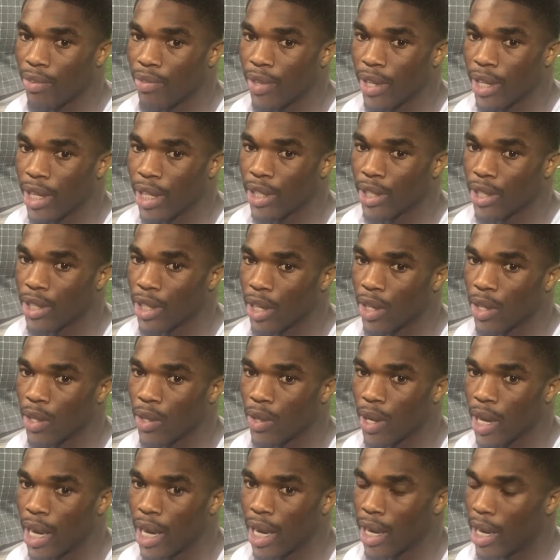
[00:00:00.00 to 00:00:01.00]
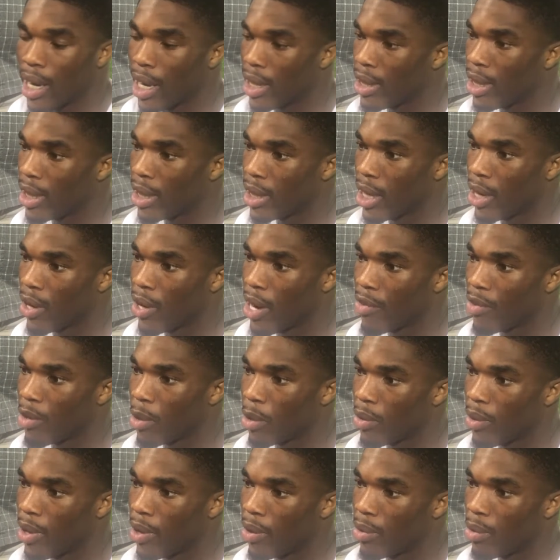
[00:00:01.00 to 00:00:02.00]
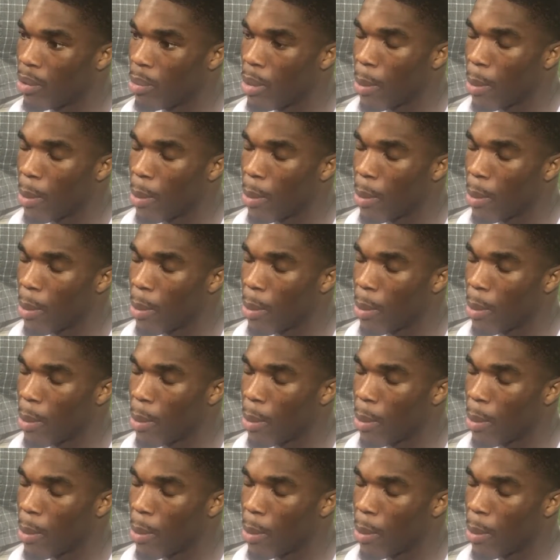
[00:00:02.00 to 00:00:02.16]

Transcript: you finish. So I think they don't ever